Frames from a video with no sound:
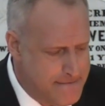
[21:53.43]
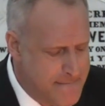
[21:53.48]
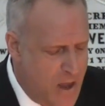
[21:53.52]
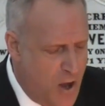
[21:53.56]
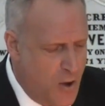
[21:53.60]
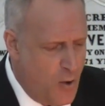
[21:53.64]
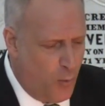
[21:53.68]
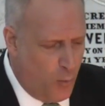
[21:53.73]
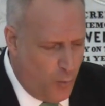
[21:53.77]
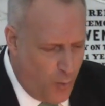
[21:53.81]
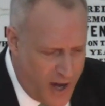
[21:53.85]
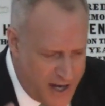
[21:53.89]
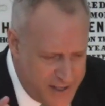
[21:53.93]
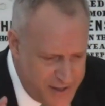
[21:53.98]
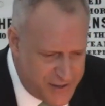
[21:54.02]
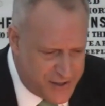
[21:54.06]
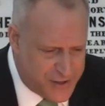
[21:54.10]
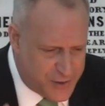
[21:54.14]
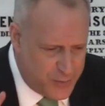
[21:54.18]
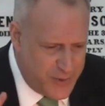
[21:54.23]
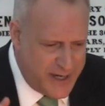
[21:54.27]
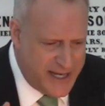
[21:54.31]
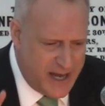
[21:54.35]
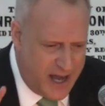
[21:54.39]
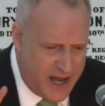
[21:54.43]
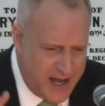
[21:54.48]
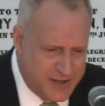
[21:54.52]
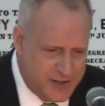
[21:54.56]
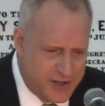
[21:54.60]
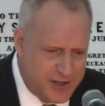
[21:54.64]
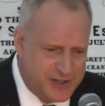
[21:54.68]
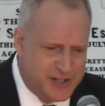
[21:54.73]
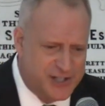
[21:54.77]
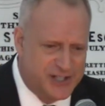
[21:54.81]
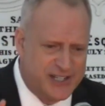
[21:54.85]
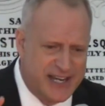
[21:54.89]
Once we
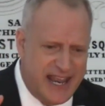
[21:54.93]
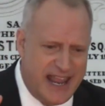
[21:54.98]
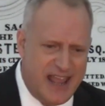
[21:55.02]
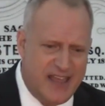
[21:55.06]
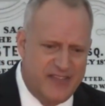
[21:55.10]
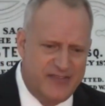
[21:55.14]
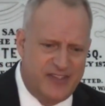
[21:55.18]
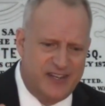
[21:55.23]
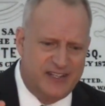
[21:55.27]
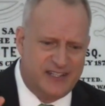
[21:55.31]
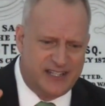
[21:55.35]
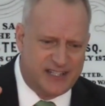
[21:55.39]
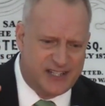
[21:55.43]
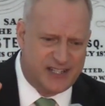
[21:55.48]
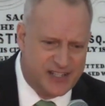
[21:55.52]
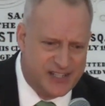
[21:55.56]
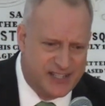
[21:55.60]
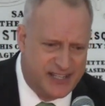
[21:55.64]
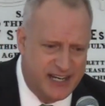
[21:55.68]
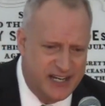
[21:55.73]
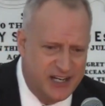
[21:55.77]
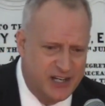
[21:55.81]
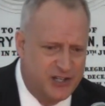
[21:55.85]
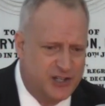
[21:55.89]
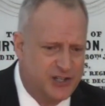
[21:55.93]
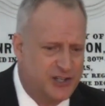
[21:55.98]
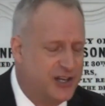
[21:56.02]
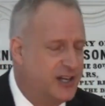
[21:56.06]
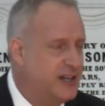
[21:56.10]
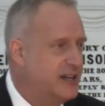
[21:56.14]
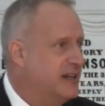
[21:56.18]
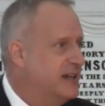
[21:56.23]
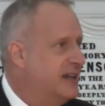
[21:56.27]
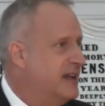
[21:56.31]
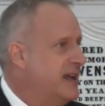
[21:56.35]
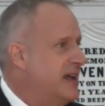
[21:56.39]
understand the
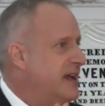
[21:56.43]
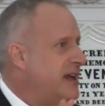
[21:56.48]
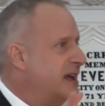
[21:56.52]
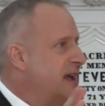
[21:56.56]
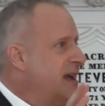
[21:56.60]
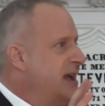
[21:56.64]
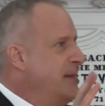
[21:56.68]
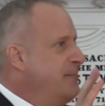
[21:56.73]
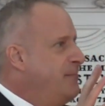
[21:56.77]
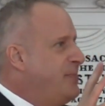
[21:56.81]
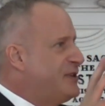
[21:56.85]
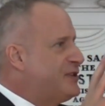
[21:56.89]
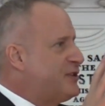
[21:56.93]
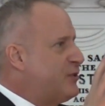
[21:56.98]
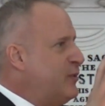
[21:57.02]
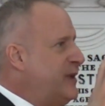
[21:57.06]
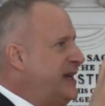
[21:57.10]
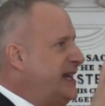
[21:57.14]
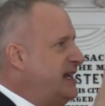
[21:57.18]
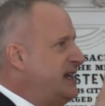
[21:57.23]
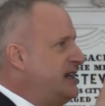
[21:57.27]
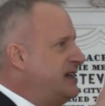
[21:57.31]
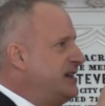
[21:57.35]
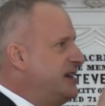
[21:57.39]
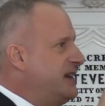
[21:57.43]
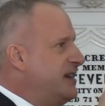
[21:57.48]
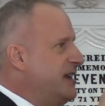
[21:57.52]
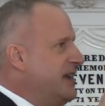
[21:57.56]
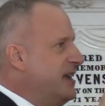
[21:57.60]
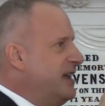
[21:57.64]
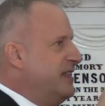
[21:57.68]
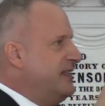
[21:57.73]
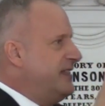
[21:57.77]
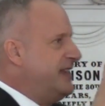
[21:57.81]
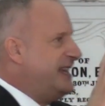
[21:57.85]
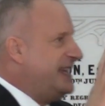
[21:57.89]
distinction between
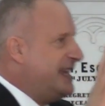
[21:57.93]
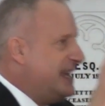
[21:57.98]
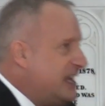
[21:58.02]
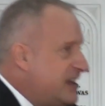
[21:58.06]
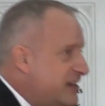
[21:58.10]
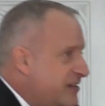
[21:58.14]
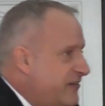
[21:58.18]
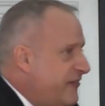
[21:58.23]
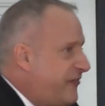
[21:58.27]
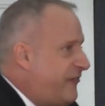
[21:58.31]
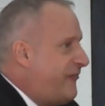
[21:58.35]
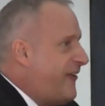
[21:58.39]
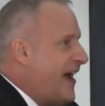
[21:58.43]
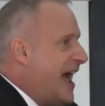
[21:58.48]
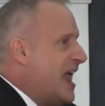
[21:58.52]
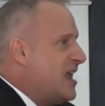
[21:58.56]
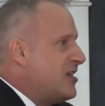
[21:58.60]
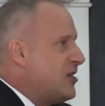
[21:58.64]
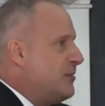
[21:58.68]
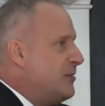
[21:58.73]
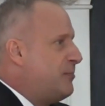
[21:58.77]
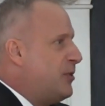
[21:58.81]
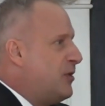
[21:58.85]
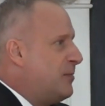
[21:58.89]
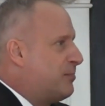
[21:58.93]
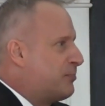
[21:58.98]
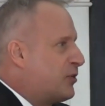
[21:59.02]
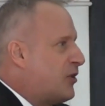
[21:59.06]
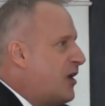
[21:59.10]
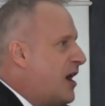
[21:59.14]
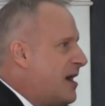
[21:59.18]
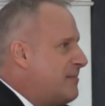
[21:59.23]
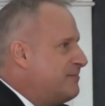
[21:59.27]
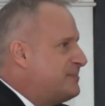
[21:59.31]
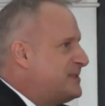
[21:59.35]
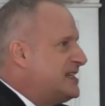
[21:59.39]
the infallible
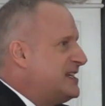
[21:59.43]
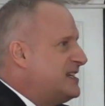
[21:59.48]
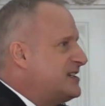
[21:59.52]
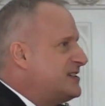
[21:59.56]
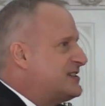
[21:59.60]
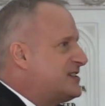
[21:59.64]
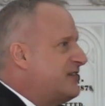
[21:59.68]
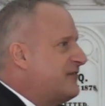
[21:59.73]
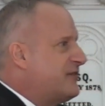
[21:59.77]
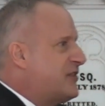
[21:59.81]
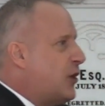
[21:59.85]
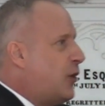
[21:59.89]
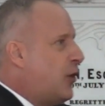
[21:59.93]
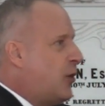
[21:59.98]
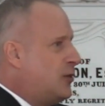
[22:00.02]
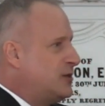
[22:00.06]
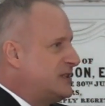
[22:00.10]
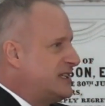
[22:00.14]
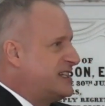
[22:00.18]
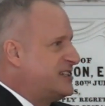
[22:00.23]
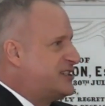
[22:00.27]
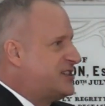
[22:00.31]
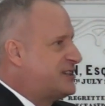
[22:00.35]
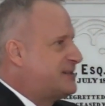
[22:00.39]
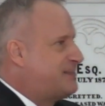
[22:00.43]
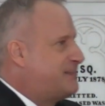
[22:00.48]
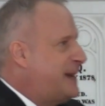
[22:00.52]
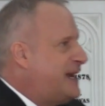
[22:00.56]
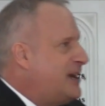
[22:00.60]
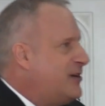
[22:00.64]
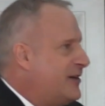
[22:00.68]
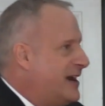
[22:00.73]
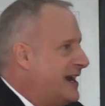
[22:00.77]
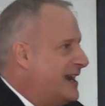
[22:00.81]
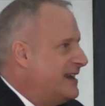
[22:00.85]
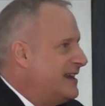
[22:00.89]
promptings of the Holy
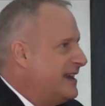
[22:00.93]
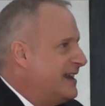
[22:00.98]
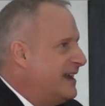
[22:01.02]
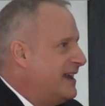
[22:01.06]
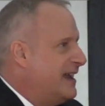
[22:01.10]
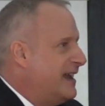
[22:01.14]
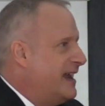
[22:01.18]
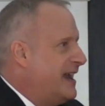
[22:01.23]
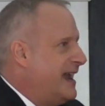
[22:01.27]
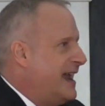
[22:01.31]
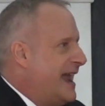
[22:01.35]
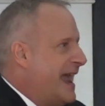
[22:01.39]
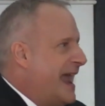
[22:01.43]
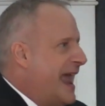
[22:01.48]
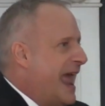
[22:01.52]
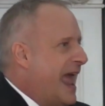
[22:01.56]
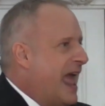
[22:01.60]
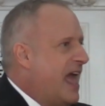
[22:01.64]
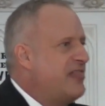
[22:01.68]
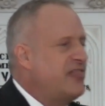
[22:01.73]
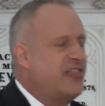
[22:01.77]
Spirit and the